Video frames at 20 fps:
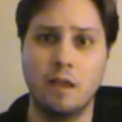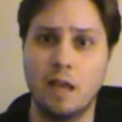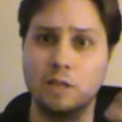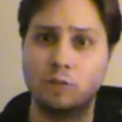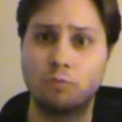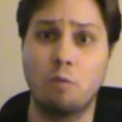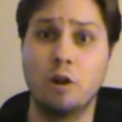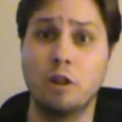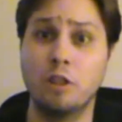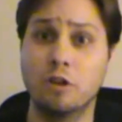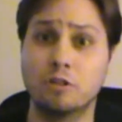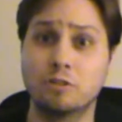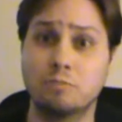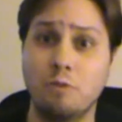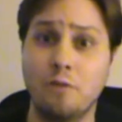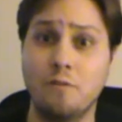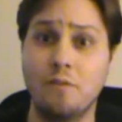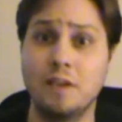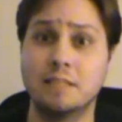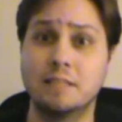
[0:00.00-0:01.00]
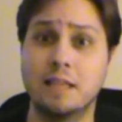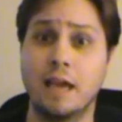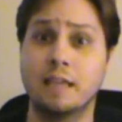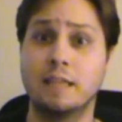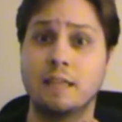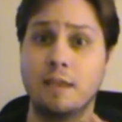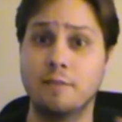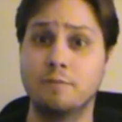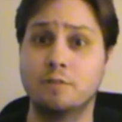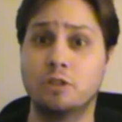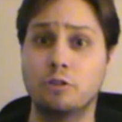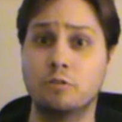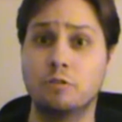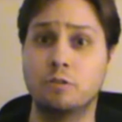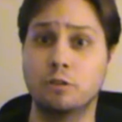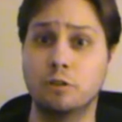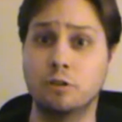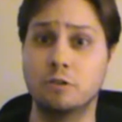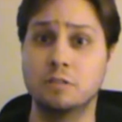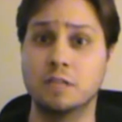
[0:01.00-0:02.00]
it's one of those movies that gives you
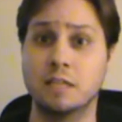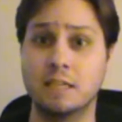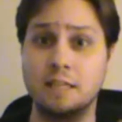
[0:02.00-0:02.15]
clues